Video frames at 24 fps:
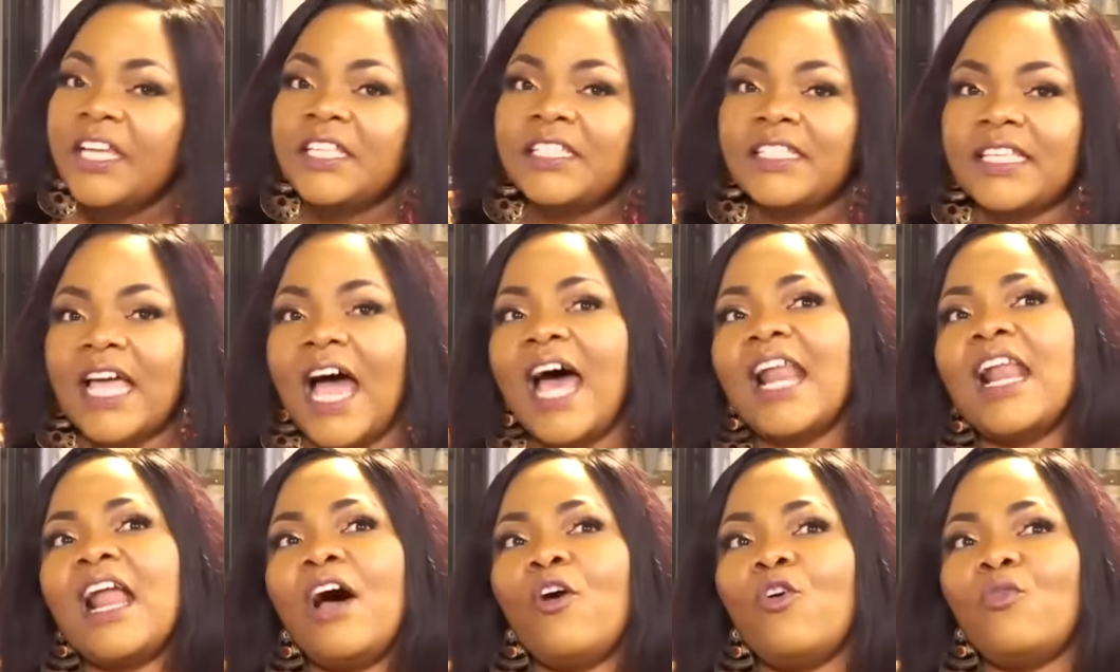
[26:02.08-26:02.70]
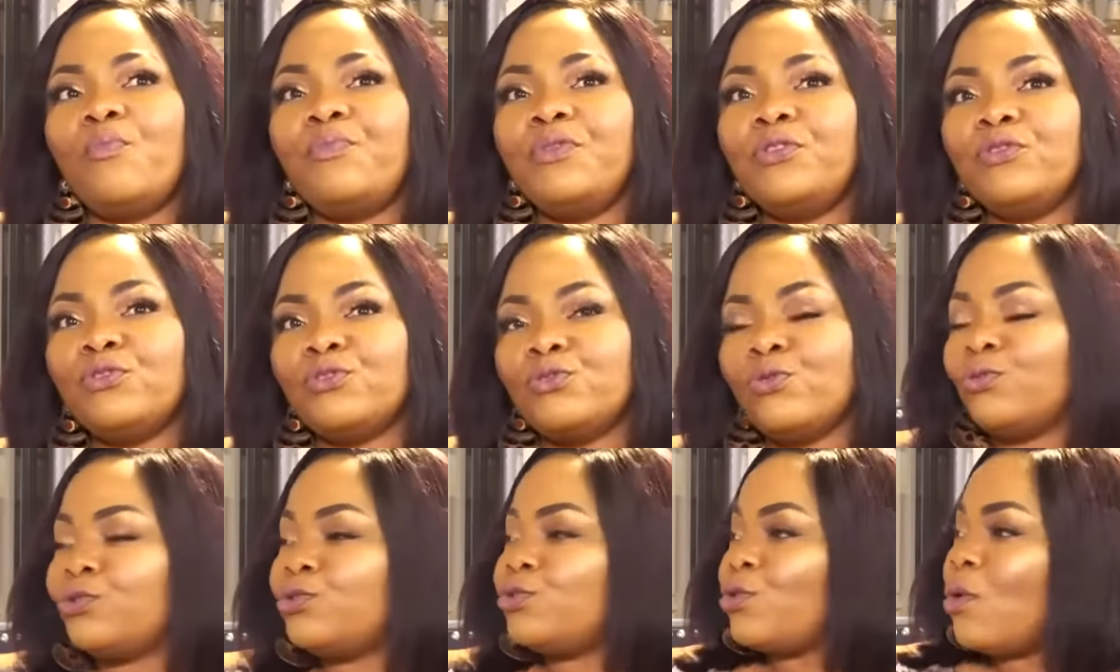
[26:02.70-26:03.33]
It's Anna Obin
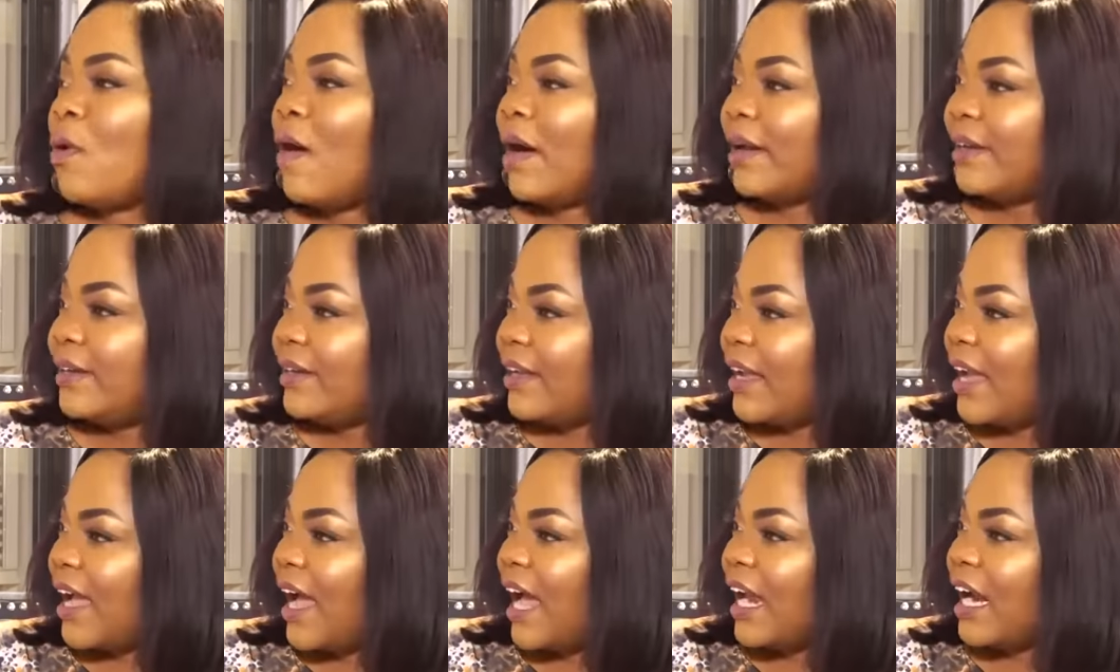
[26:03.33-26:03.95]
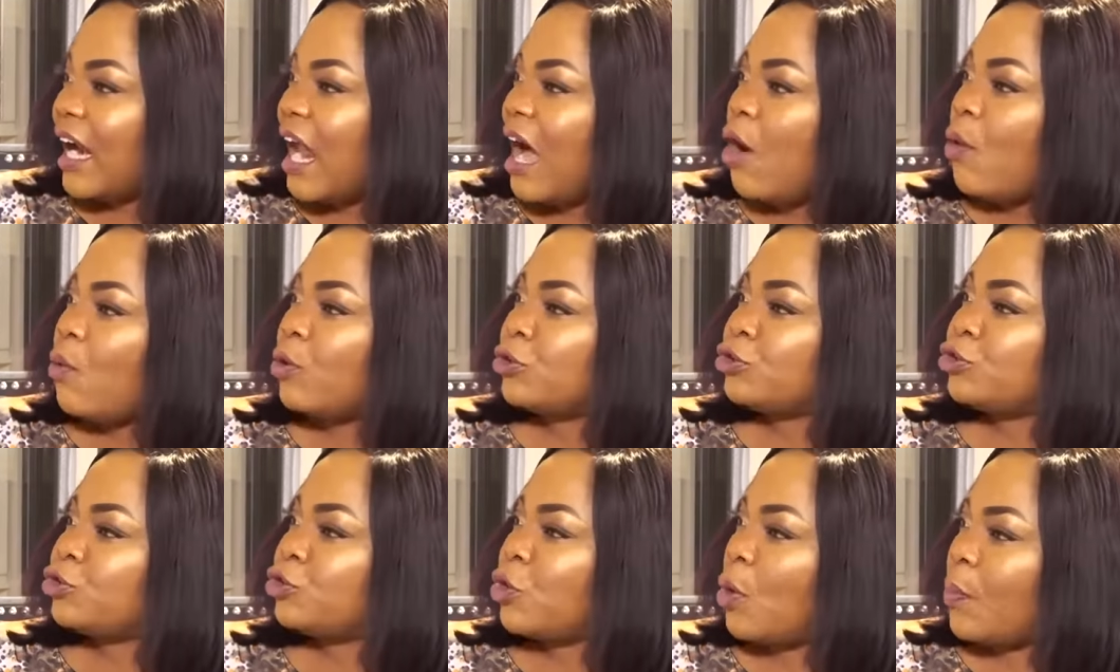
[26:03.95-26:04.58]
so torn there and
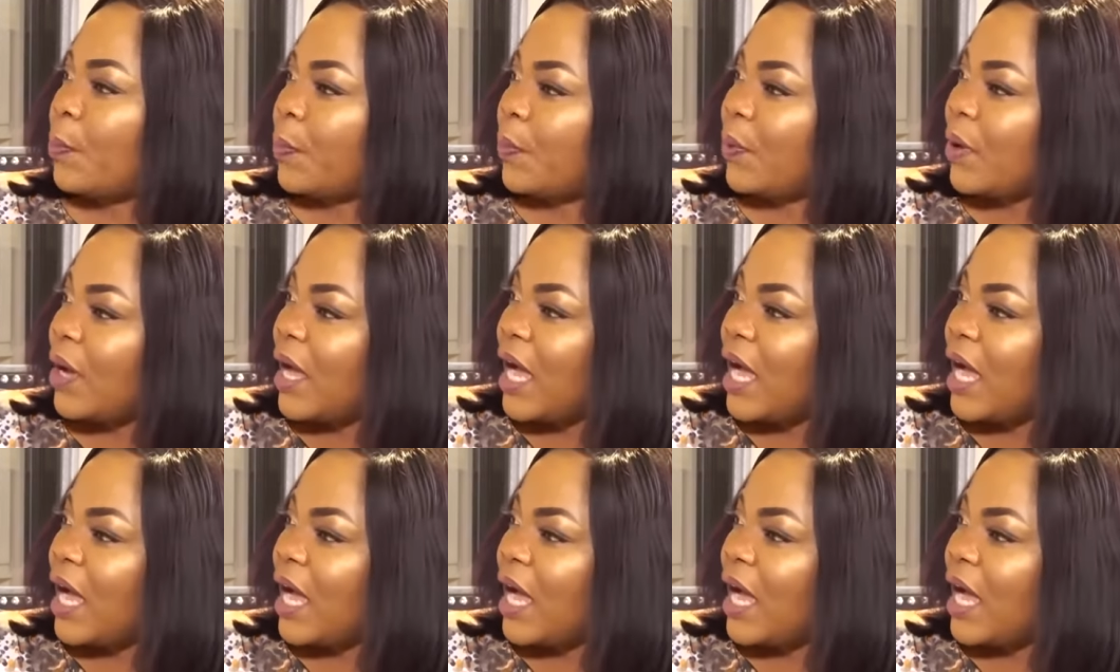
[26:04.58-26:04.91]
our shop.